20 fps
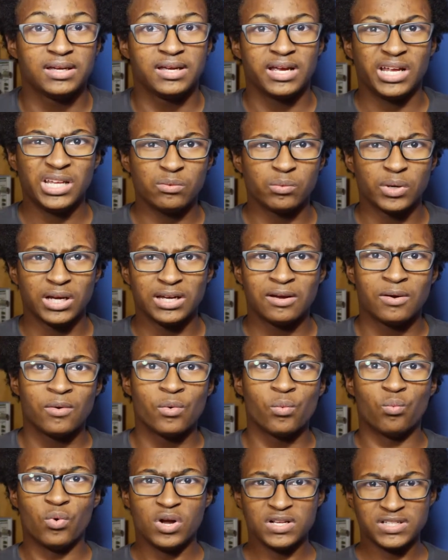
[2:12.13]
Anyway,
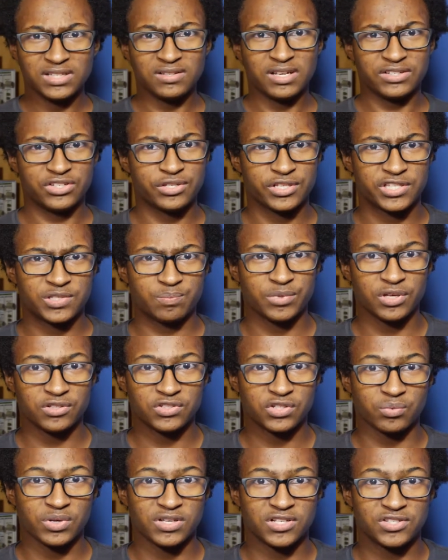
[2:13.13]
once election
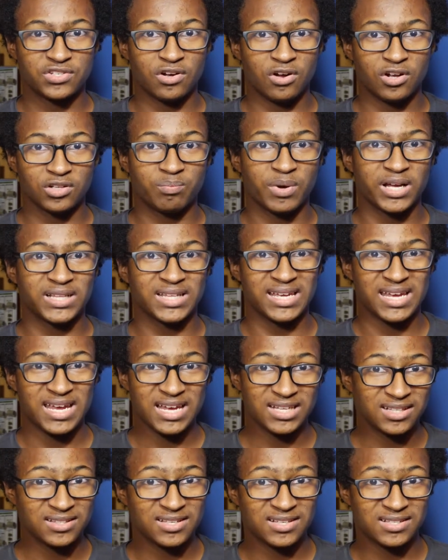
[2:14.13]
disputes are resolved by the
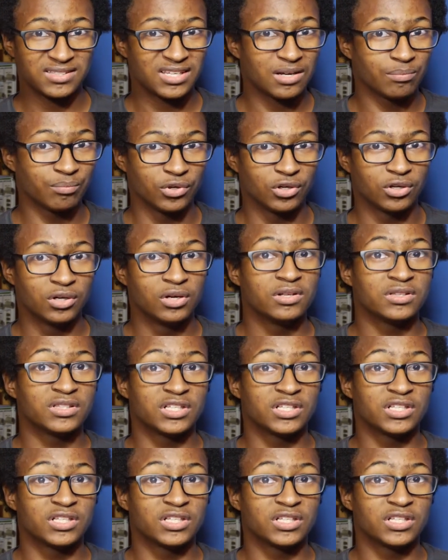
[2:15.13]
8th of December,